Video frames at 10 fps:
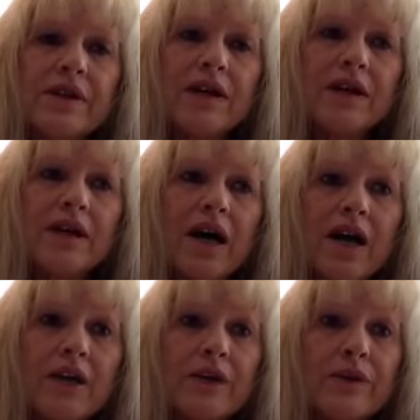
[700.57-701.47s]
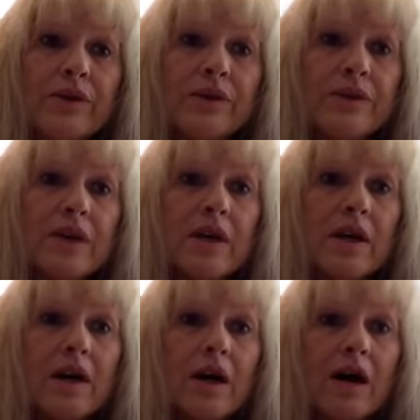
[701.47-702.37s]
IUs
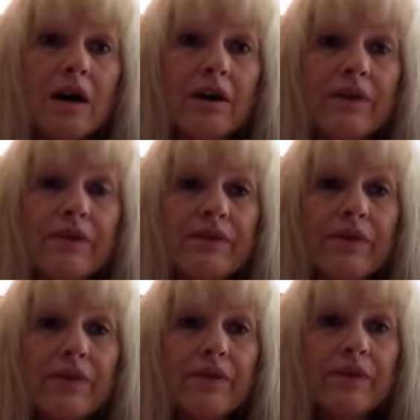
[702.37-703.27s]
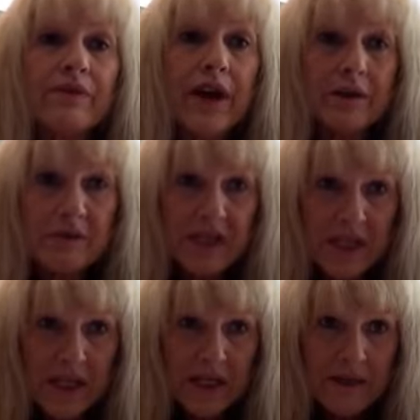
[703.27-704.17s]
of vitamin
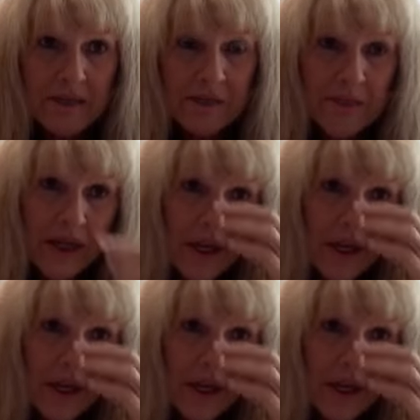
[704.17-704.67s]
D. It